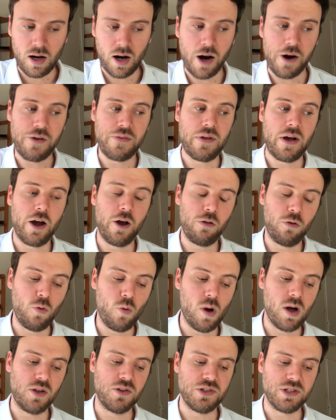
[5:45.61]
are now the
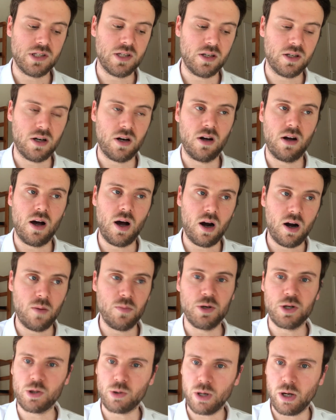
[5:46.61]
ones that are
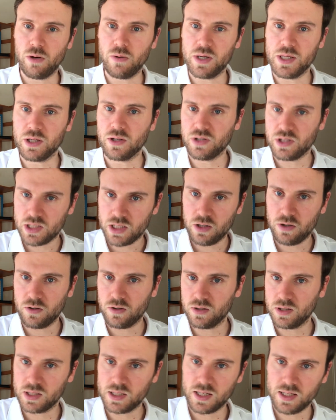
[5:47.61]
arbitrarily
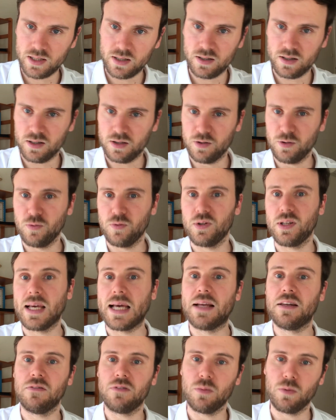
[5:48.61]
considered kind of the,
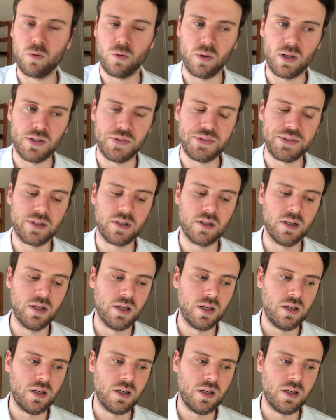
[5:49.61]
the, enviable ones.